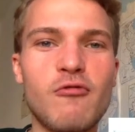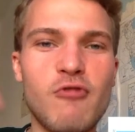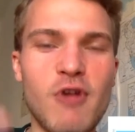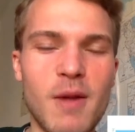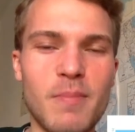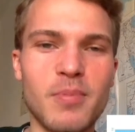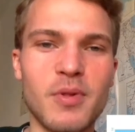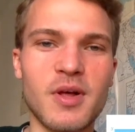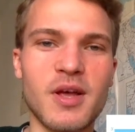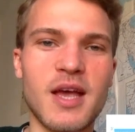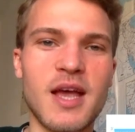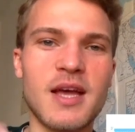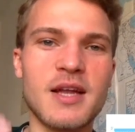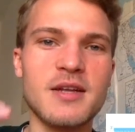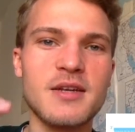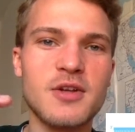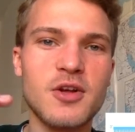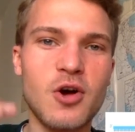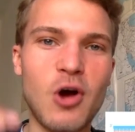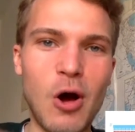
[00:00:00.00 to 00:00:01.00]

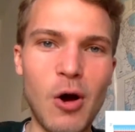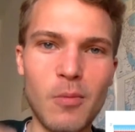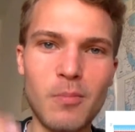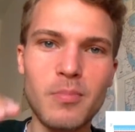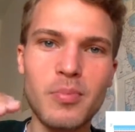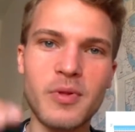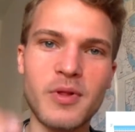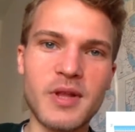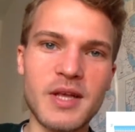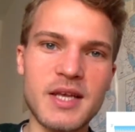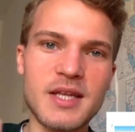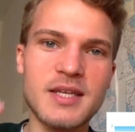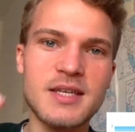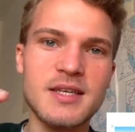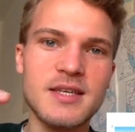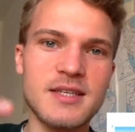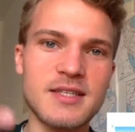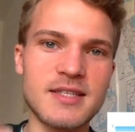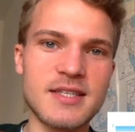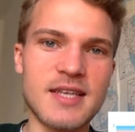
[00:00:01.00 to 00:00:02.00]
replicated complete
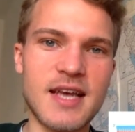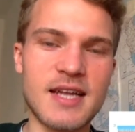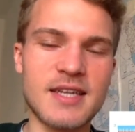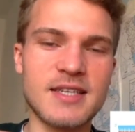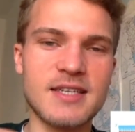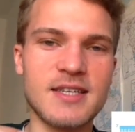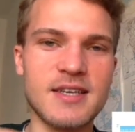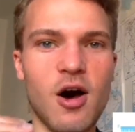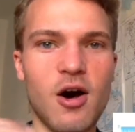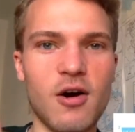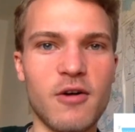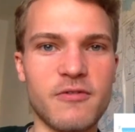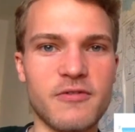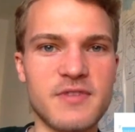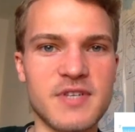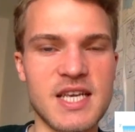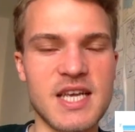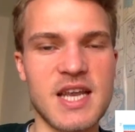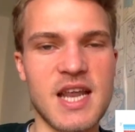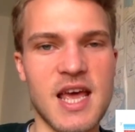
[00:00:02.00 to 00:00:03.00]
set of
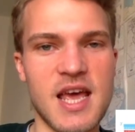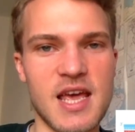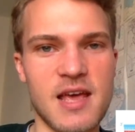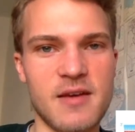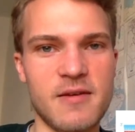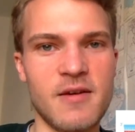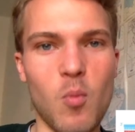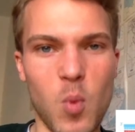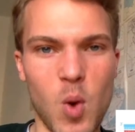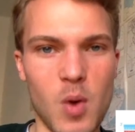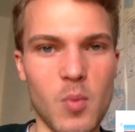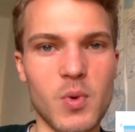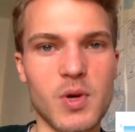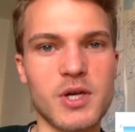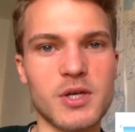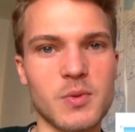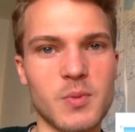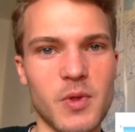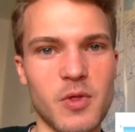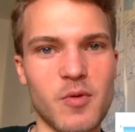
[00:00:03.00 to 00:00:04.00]
D N A when we're
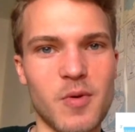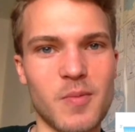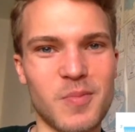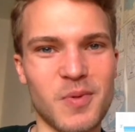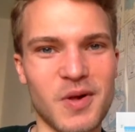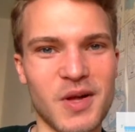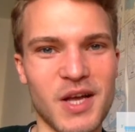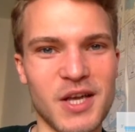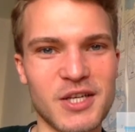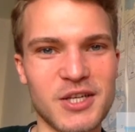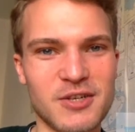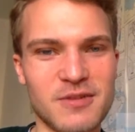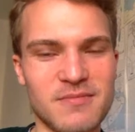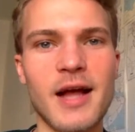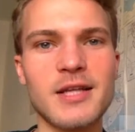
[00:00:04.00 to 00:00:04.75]
done with replication.